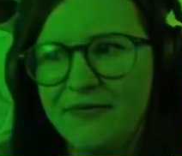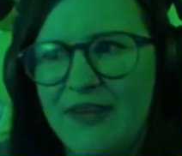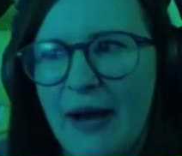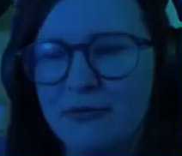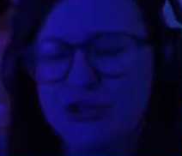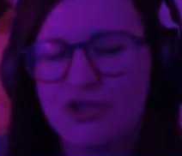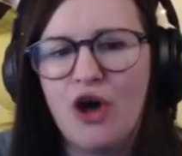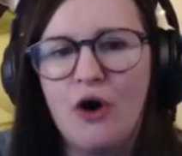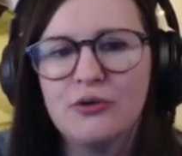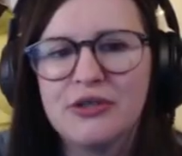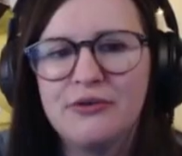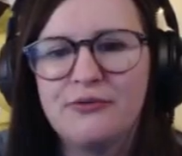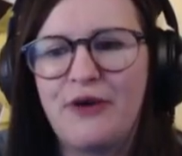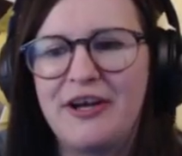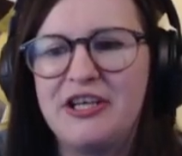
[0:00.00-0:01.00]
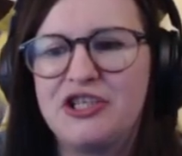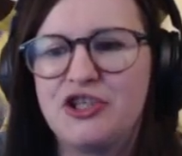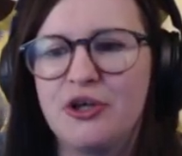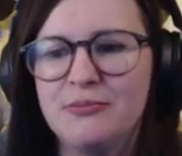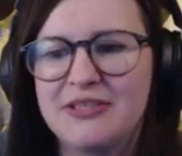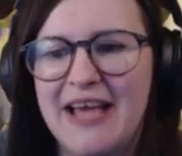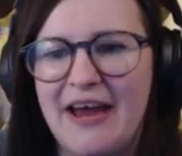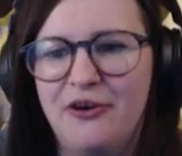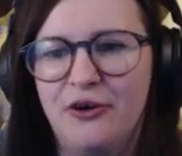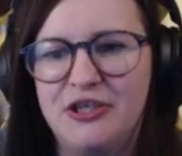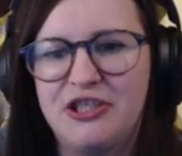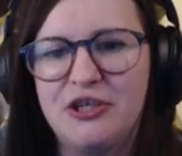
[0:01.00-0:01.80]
that was Golden Freddy's jump scare noise.